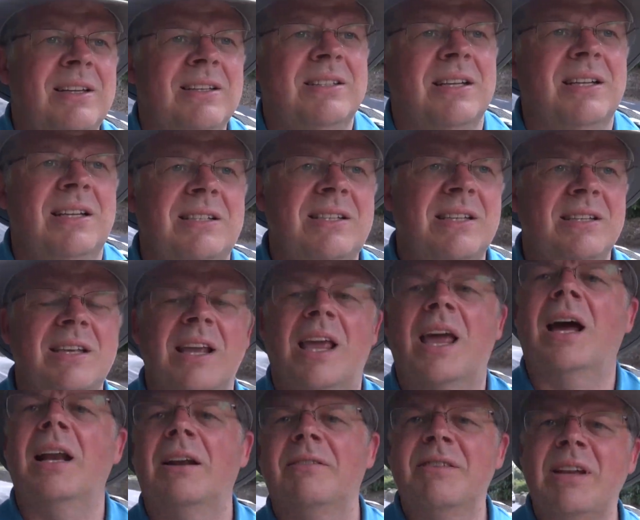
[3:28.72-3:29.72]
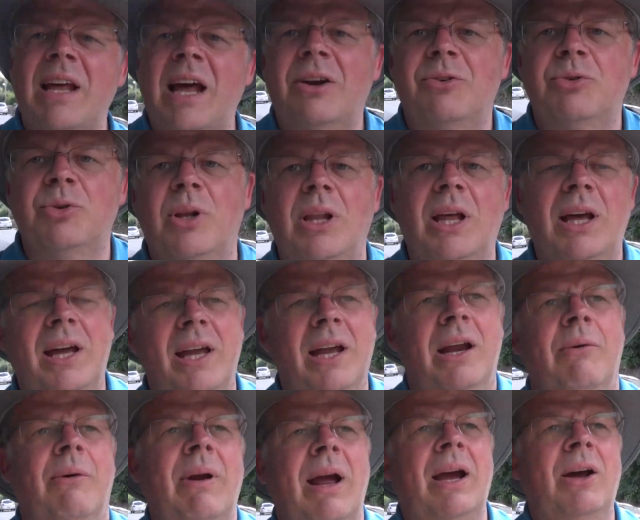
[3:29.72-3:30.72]
So this is the kind of natural high
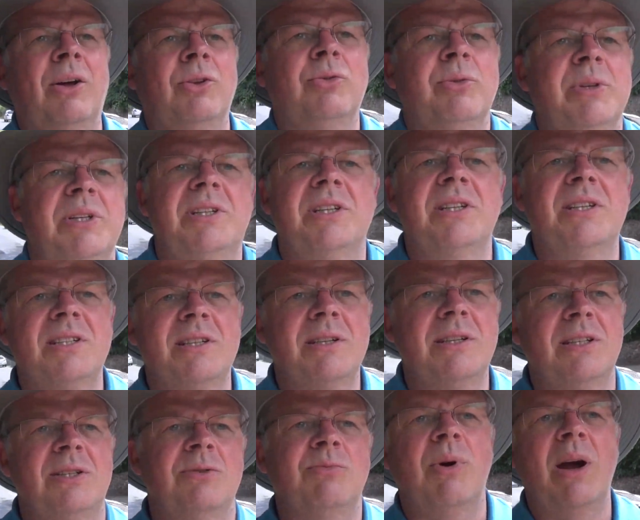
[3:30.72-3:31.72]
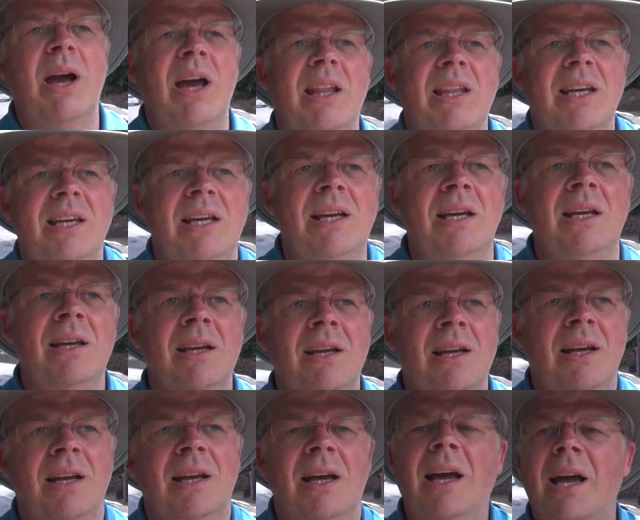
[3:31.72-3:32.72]
ground, which is where the
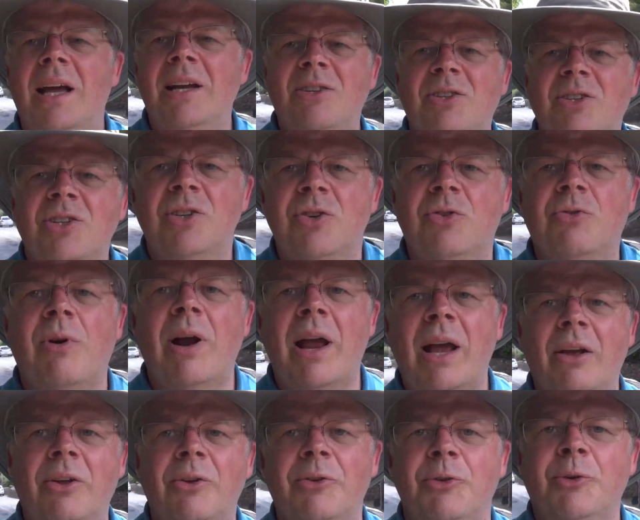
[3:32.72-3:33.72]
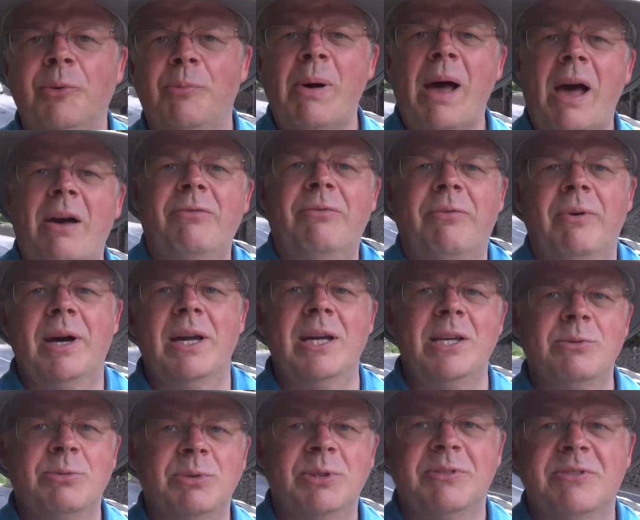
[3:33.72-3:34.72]
ancient trails or
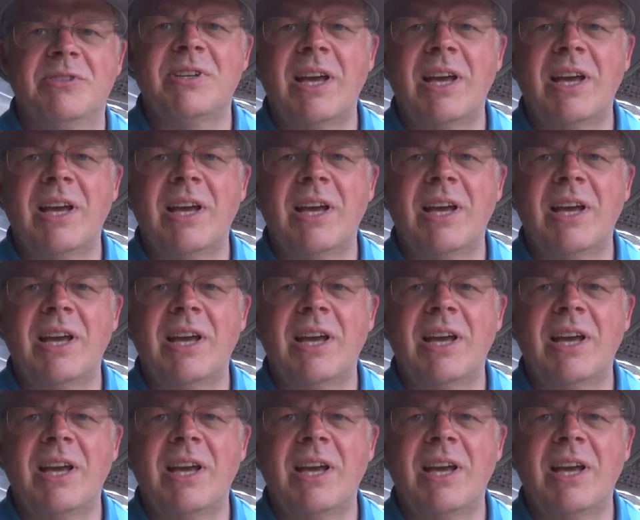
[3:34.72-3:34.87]
pathways would have